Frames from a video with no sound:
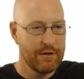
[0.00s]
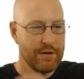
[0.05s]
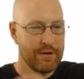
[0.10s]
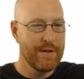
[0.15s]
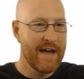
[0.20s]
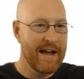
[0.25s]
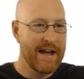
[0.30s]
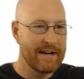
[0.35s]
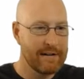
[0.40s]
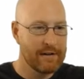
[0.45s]

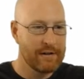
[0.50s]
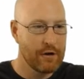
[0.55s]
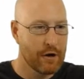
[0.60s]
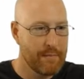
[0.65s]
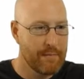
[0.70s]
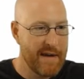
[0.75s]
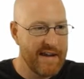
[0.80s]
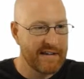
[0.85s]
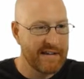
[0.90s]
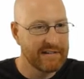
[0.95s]
Do that in
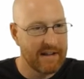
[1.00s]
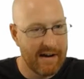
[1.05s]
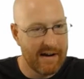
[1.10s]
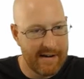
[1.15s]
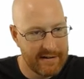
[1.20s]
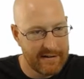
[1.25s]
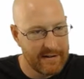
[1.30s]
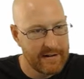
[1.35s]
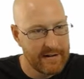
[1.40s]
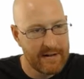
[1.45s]
your command
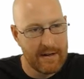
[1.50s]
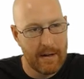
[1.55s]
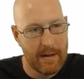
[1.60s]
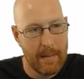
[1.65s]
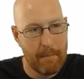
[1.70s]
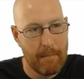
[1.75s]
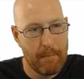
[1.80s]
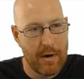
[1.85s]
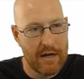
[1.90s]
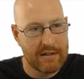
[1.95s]
line.
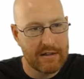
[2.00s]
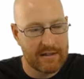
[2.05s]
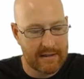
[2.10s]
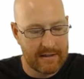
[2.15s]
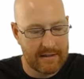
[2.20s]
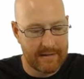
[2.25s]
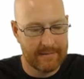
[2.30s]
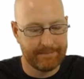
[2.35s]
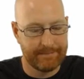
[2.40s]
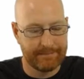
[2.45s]
But
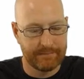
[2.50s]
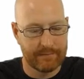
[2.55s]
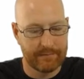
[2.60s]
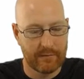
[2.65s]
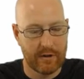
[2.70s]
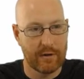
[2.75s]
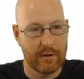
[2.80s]
go